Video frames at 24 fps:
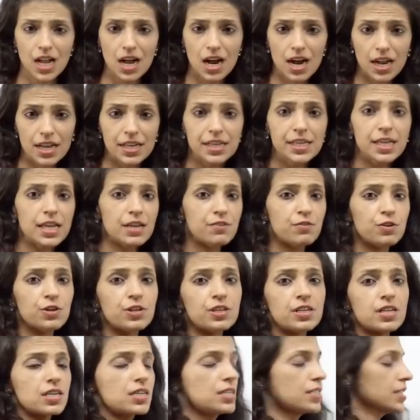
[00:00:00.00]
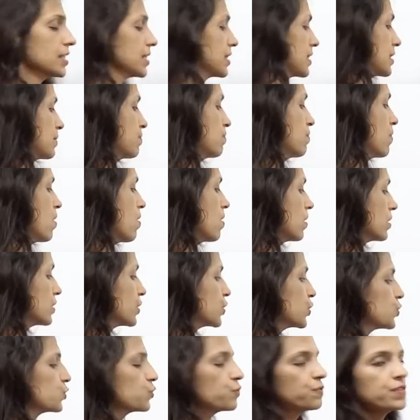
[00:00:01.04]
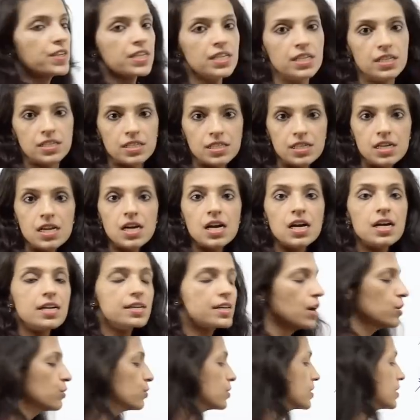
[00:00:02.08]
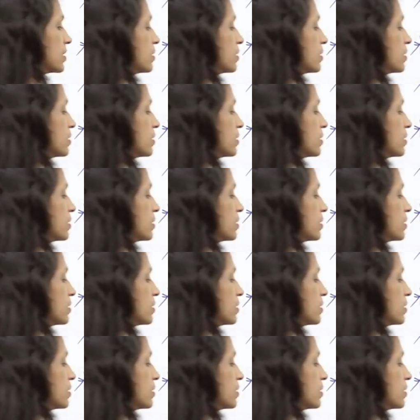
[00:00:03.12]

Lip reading: I gave her a small souvenir. Now, a